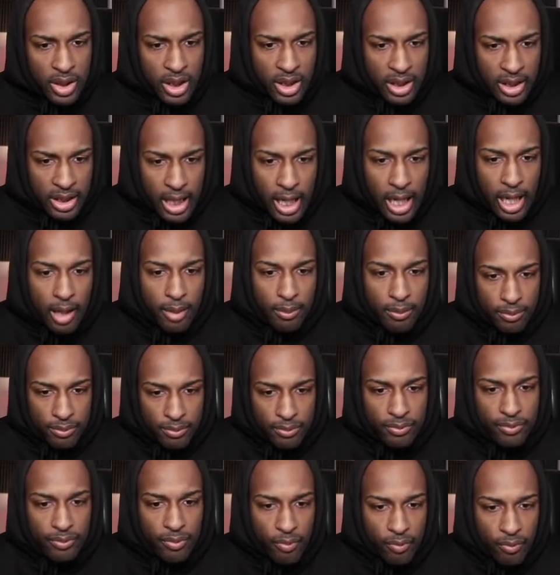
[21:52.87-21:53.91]
Yeah.
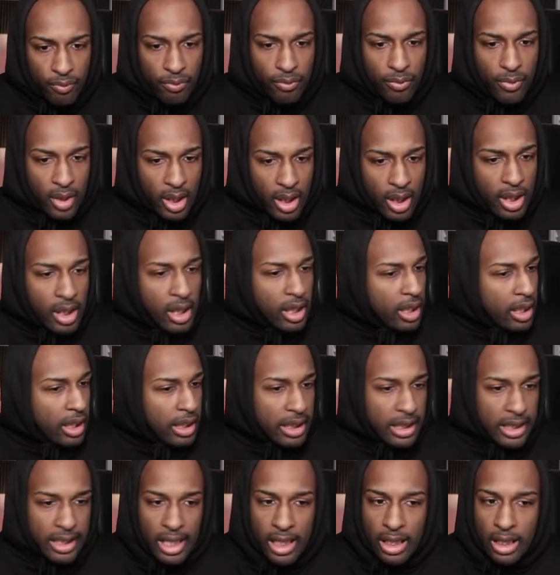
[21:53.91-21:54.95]

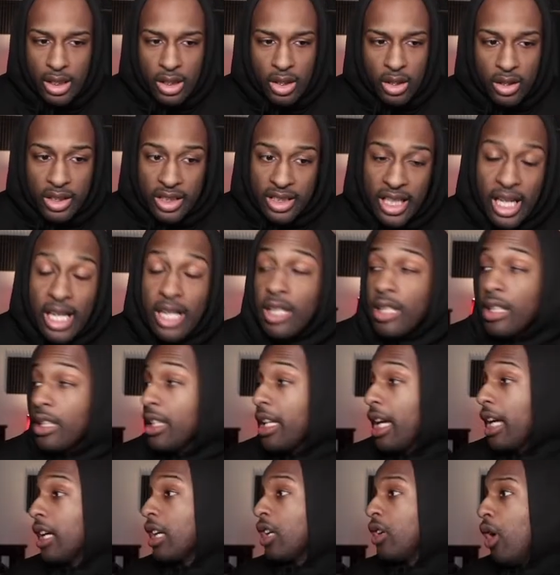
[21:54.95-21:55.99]
Getting getting
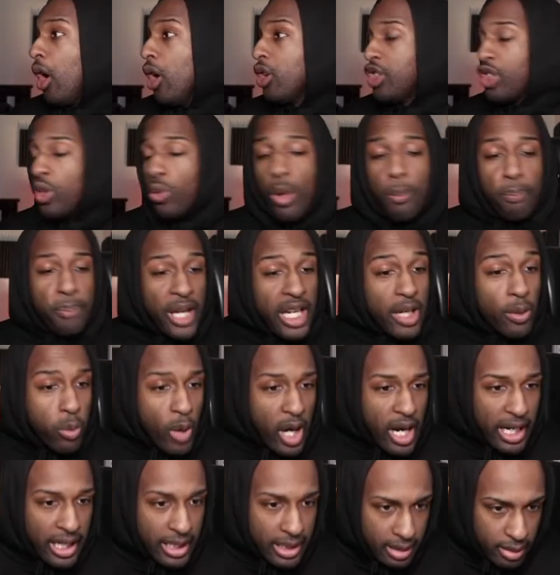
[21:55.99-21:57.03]
getting close to a B
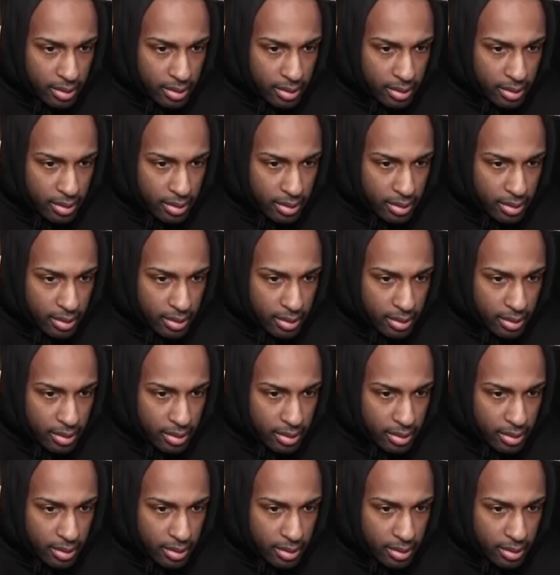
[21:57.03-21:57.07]
rank.